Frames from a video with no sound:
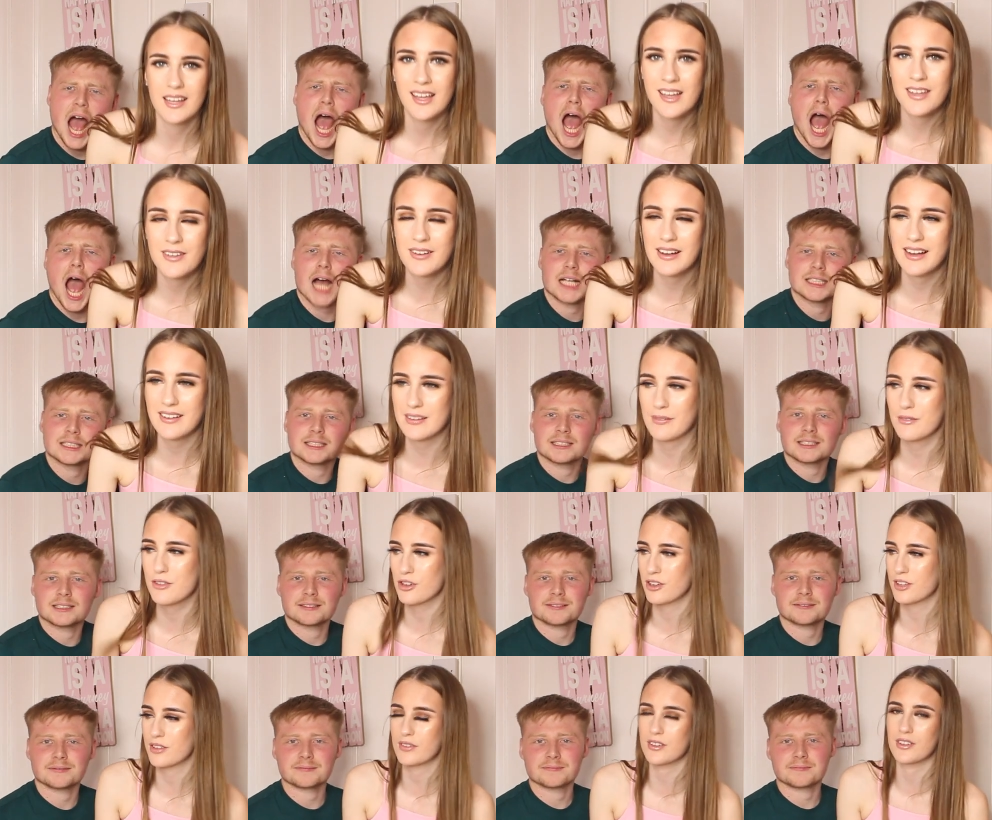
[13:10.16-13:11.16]
Speaker 1: you guys have
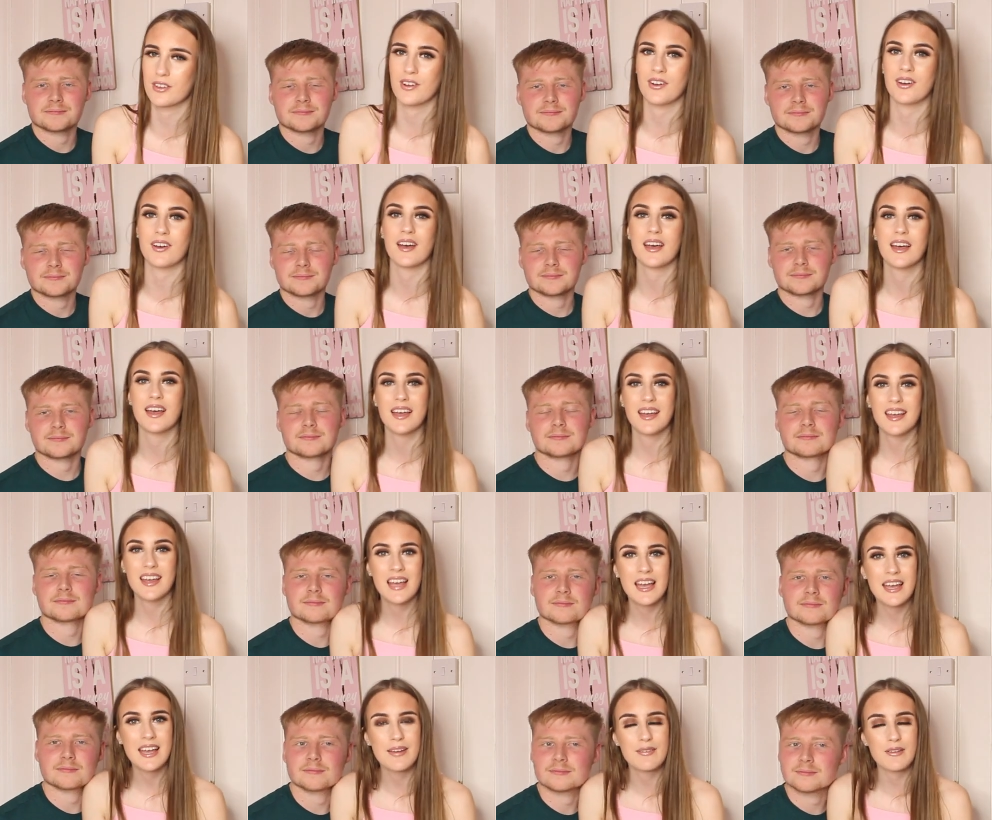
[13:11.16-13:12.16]
enjoyed this video.
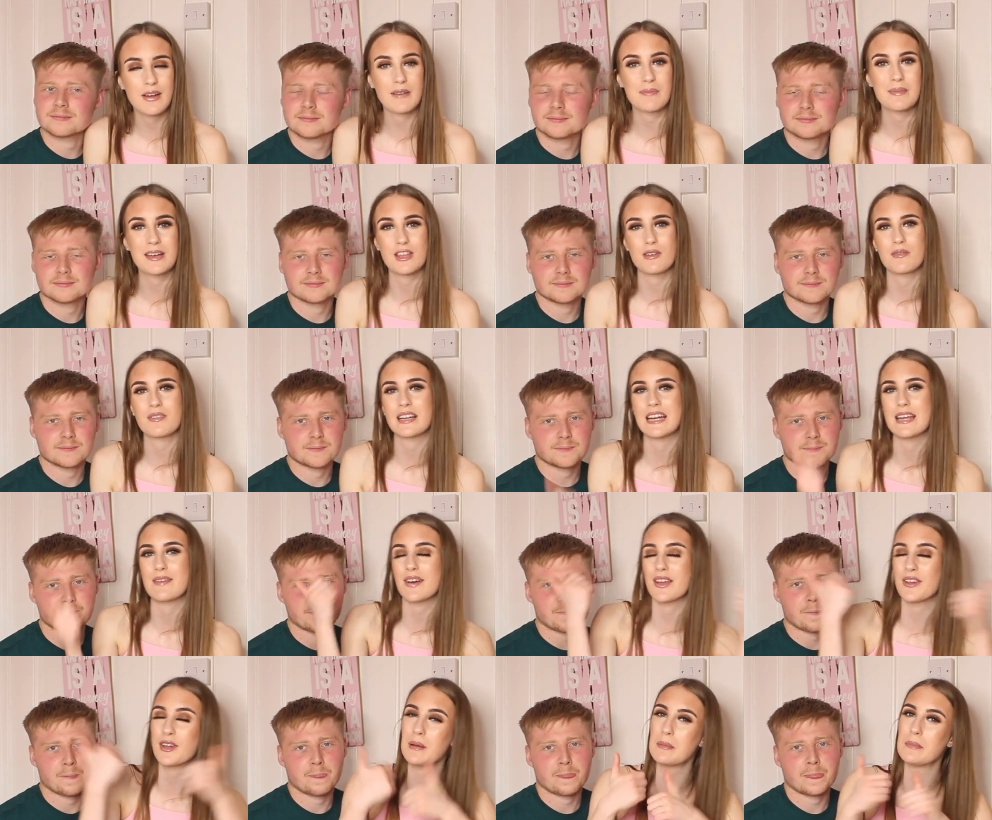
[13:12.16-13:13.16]
If you have, make sure to leave
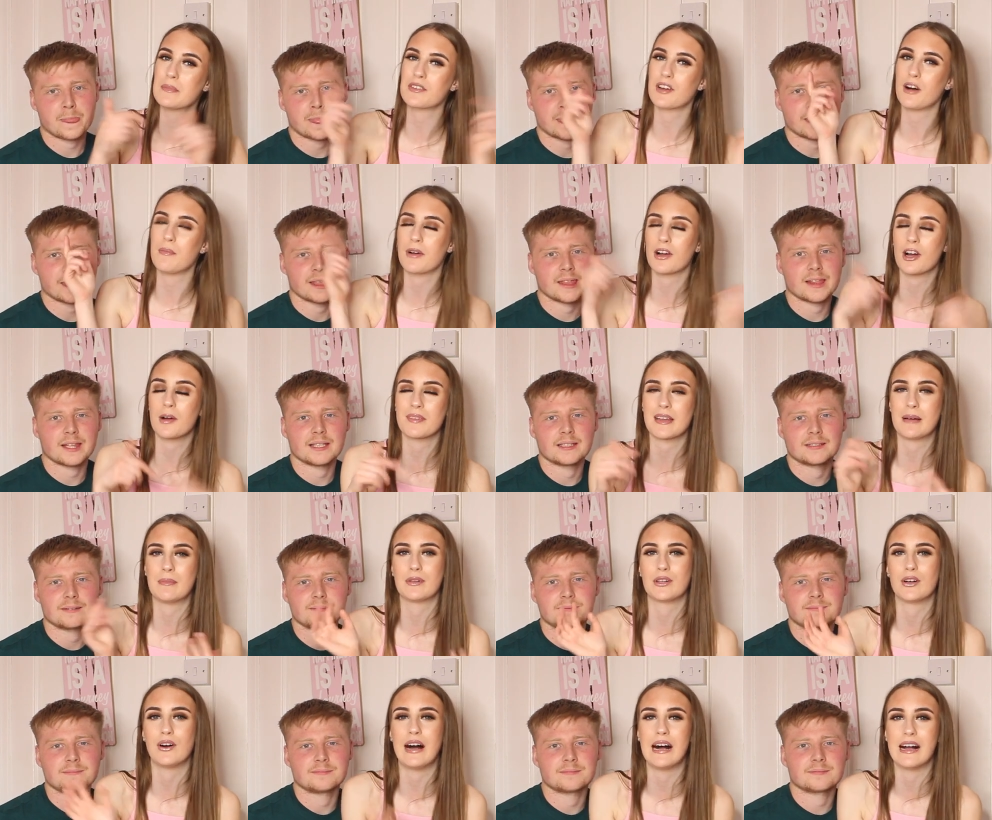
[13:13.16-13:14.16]
a thumbs up, a comment down
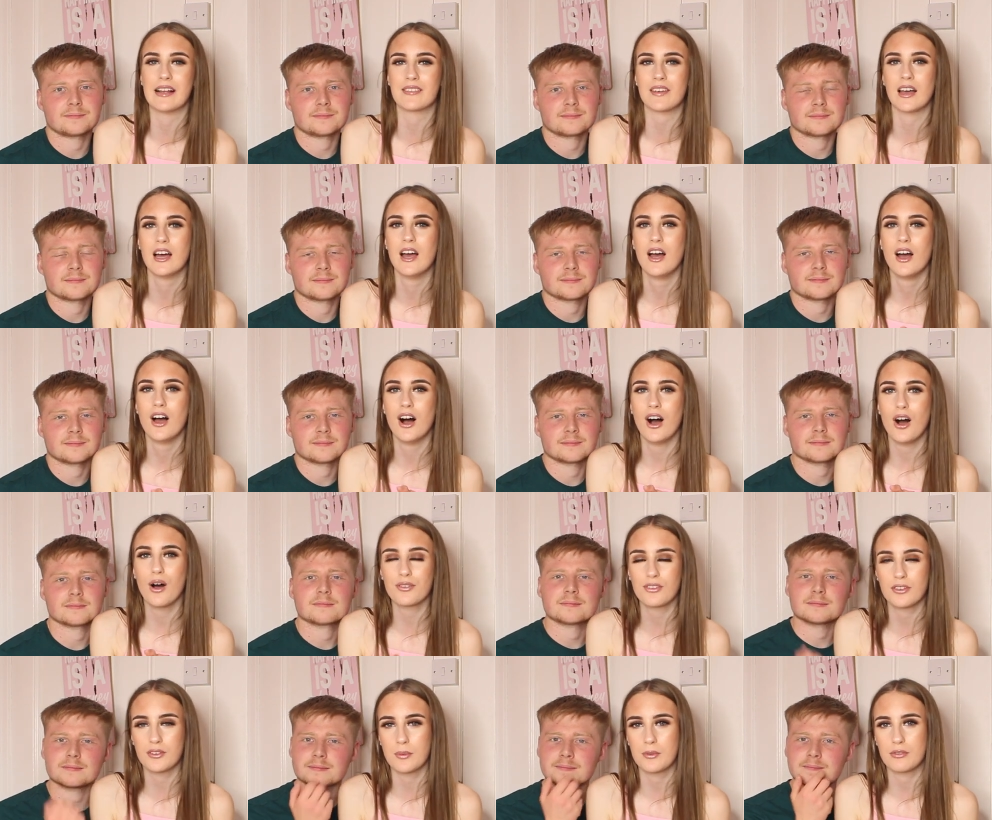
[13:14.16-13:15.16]
below and
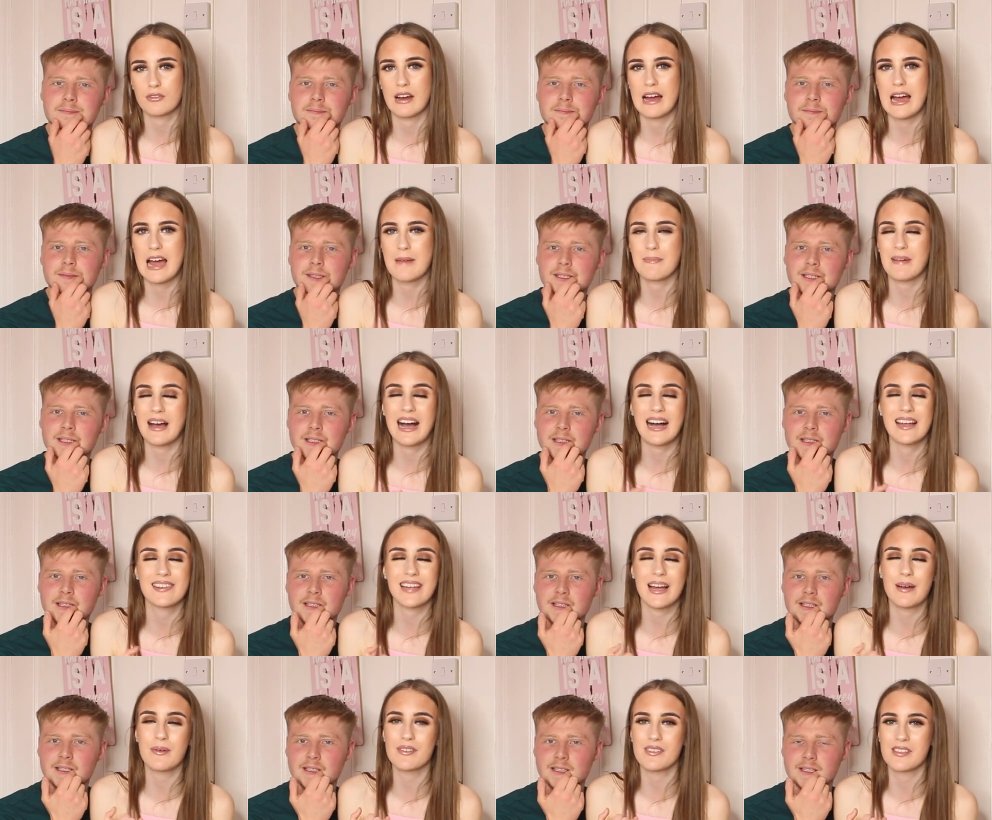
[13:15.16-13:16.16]
also subscribe.
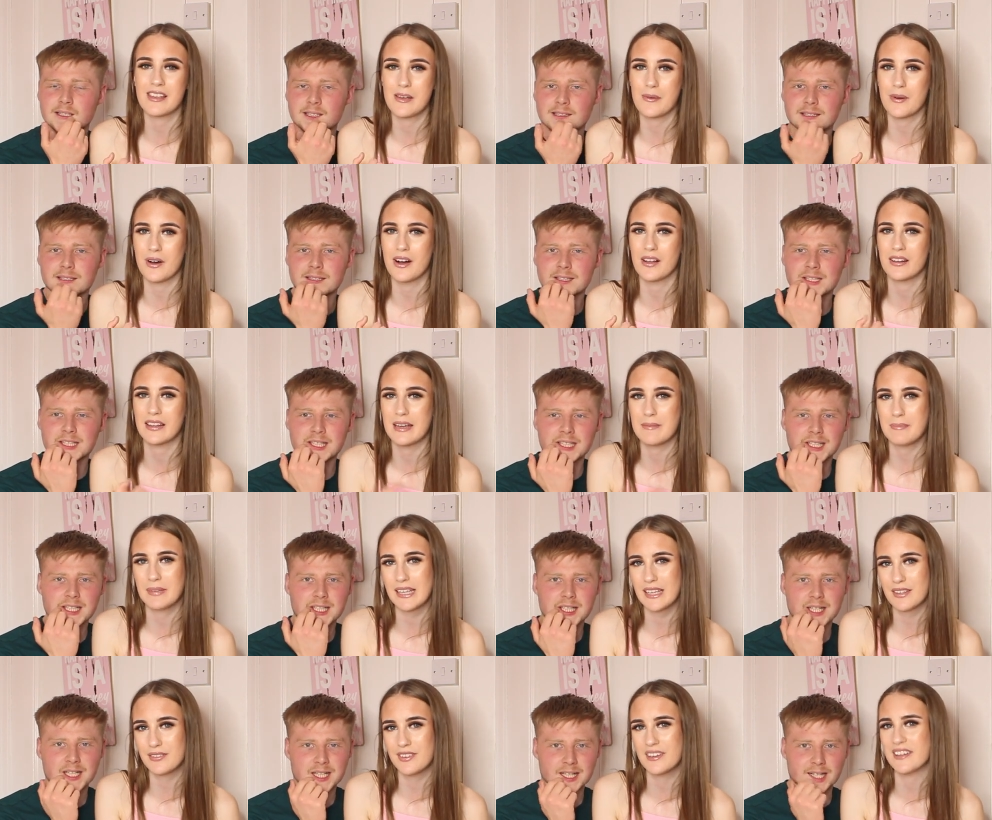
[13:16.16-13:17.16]
And I will see you all in my
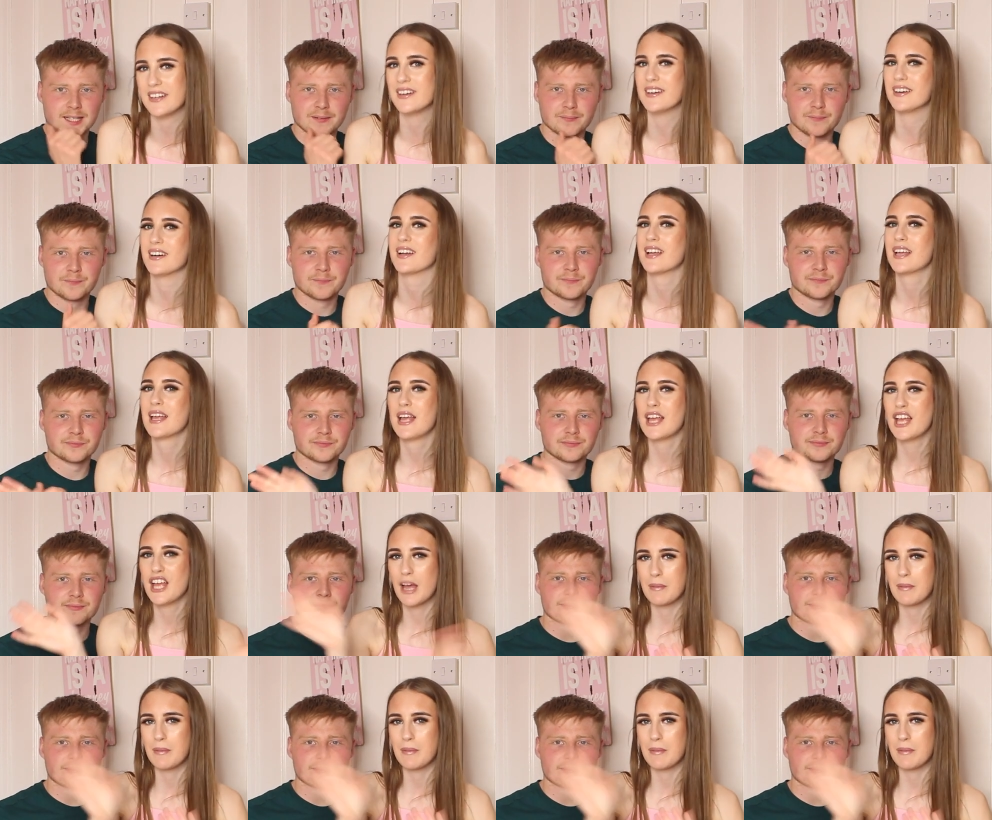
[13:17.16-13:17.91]
next video.